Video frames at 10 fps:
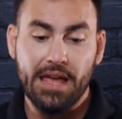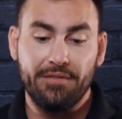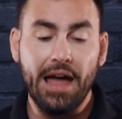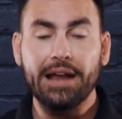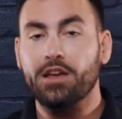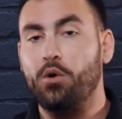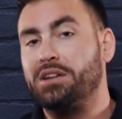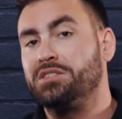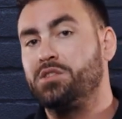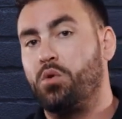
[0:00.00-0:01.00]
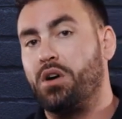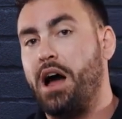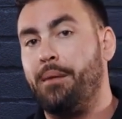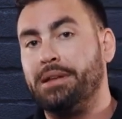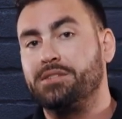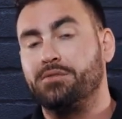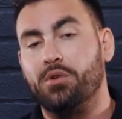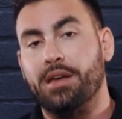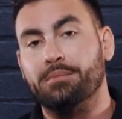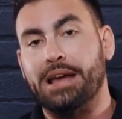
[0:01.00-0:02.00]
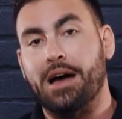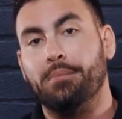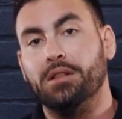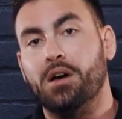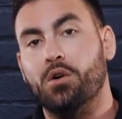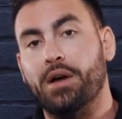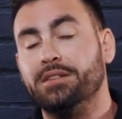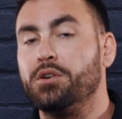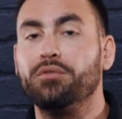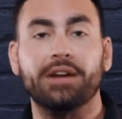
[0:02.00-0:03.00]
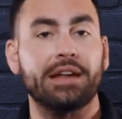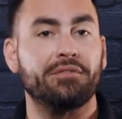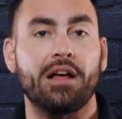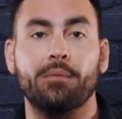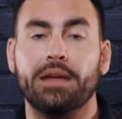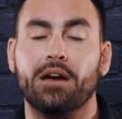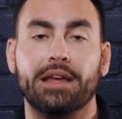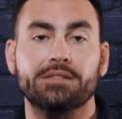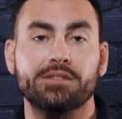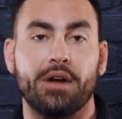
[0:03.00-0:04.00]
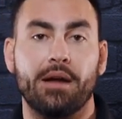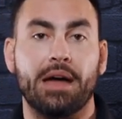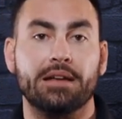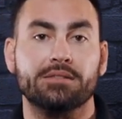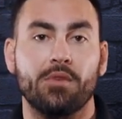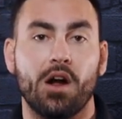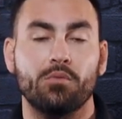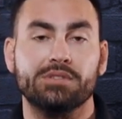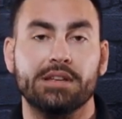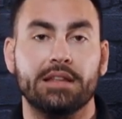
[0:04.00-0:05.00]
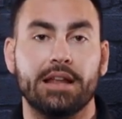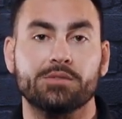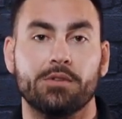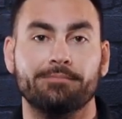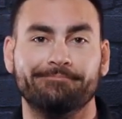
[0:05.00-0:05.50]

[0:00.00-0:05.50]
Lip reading: If you got any questions or comments, throw them down below. And don't forget to follow me on Instagram, guys. All right, we'll see you in the next one.